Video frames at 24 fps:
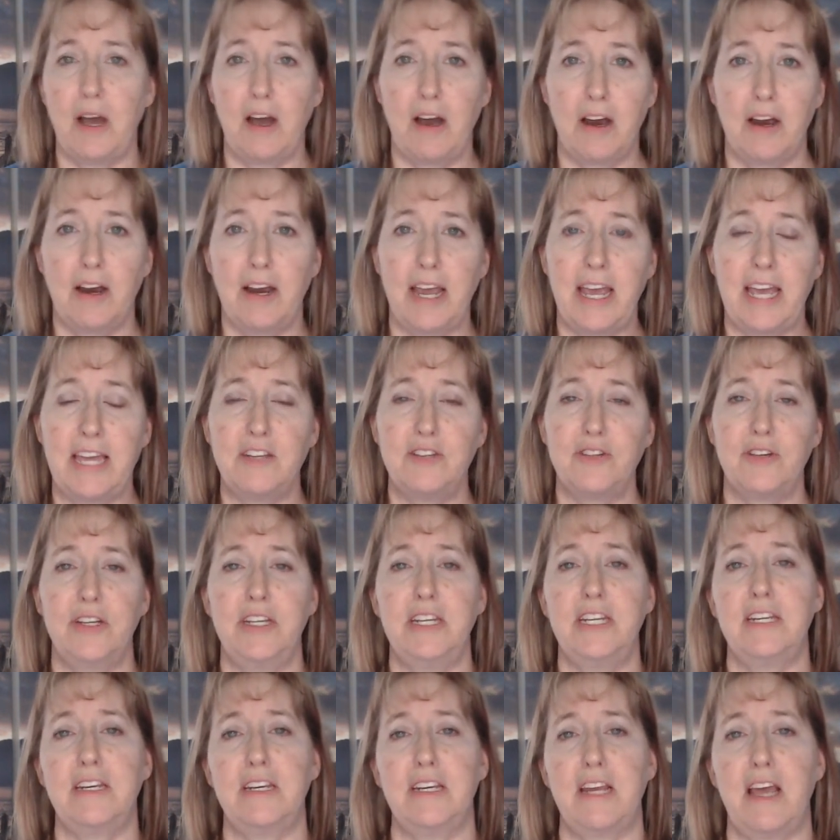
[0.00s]
are entering
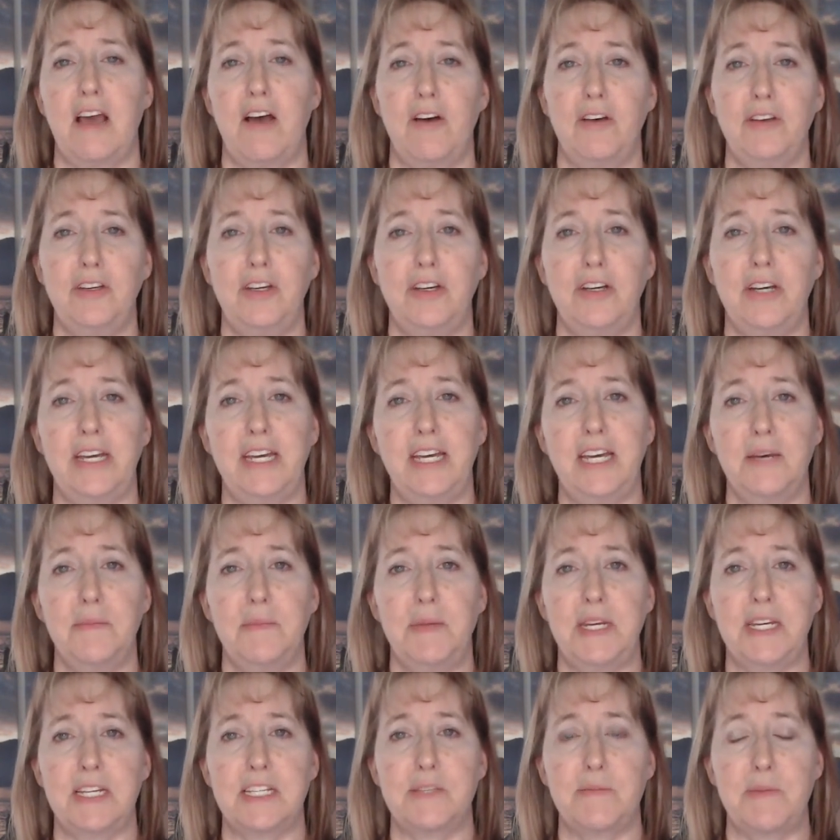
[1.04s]
in all your income
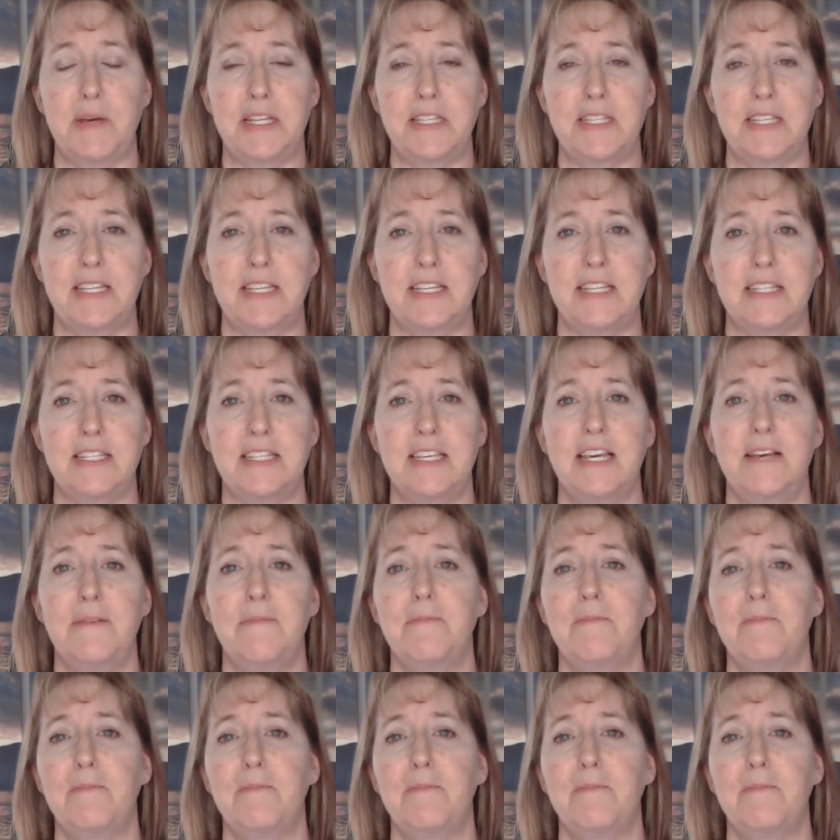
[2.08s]
and expenses,